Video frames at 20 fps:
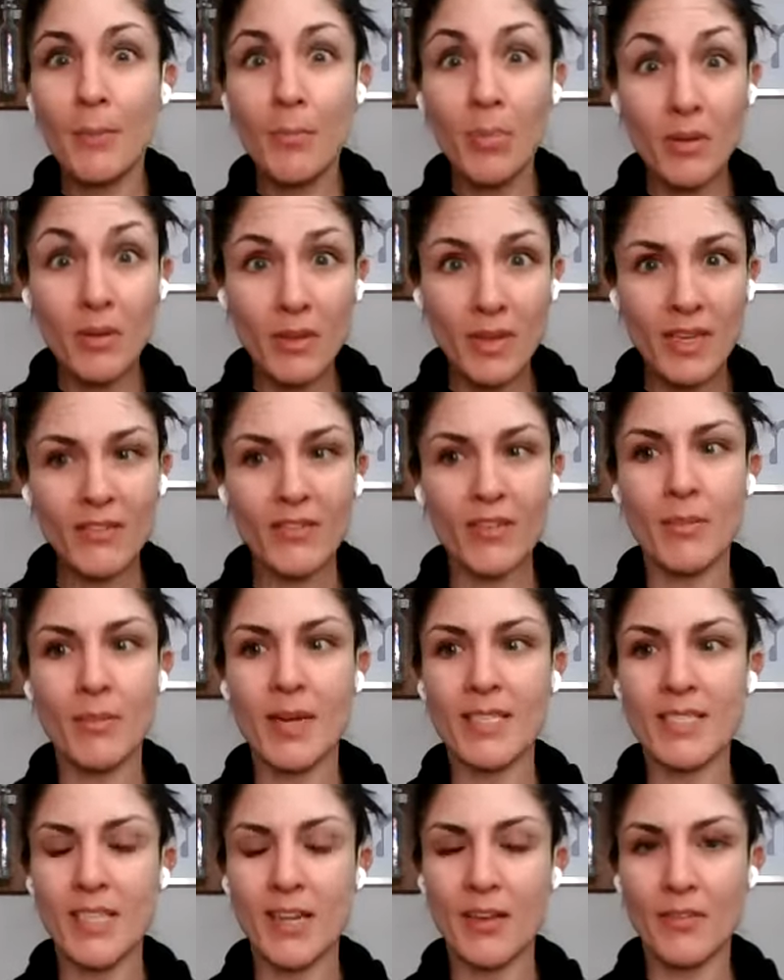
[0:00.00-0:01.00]
believe in
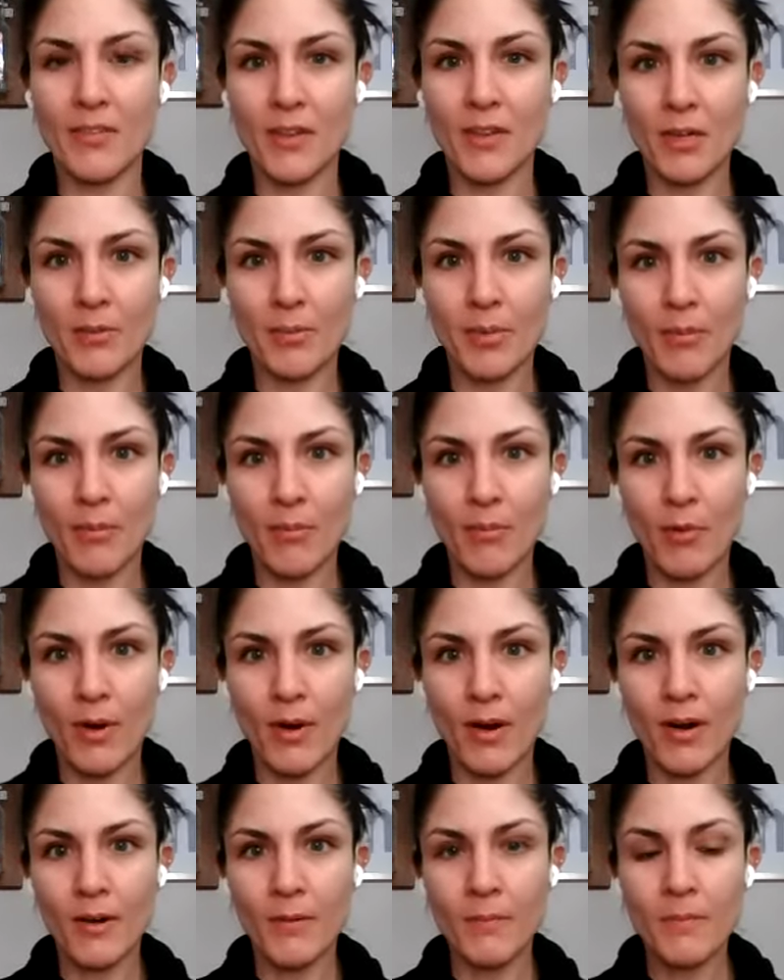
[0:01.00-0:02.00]
myself a little bit
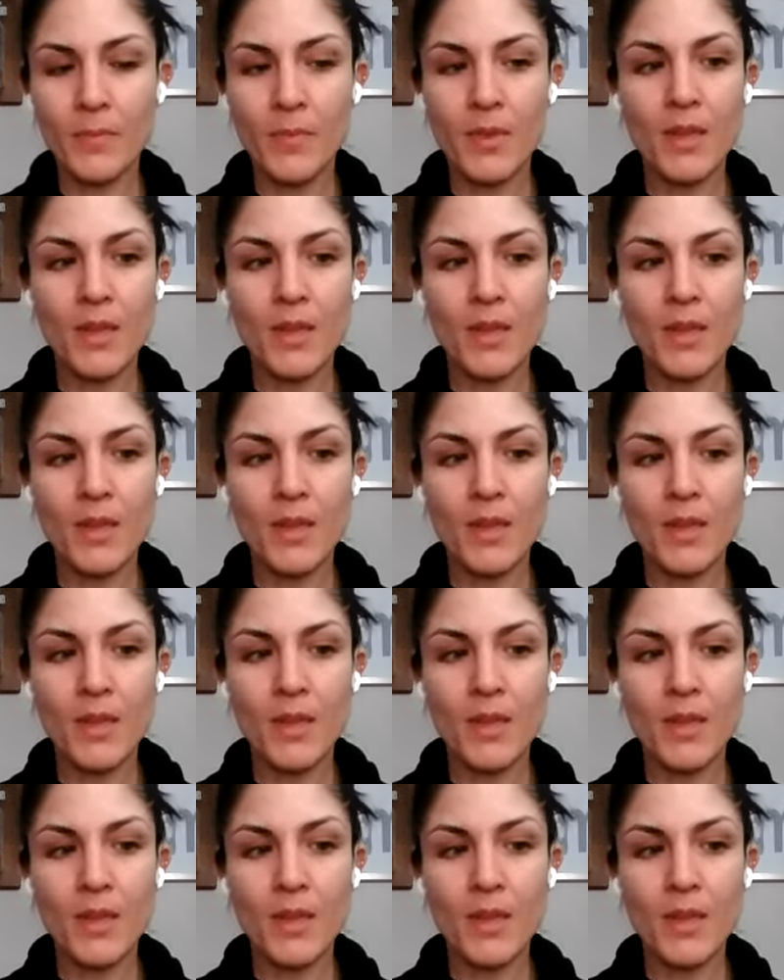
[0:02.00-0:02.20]
more,